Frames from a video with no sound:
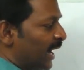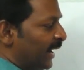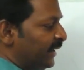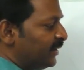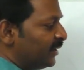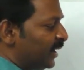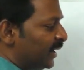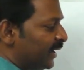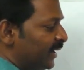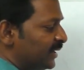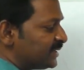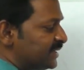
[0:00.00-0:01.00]
and here
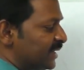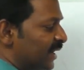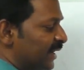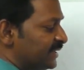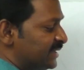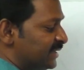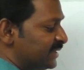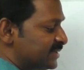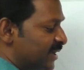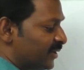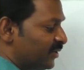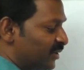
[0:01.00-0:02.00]
again a single digit is
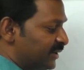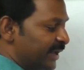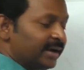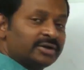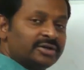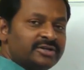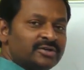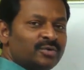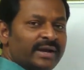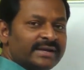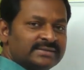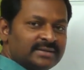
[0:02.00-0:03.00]
there you will take 2
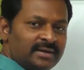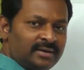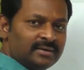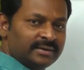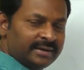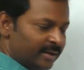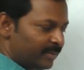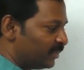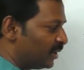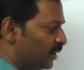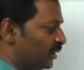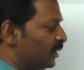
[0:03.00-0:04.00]
as the
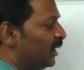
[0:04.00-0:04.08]
number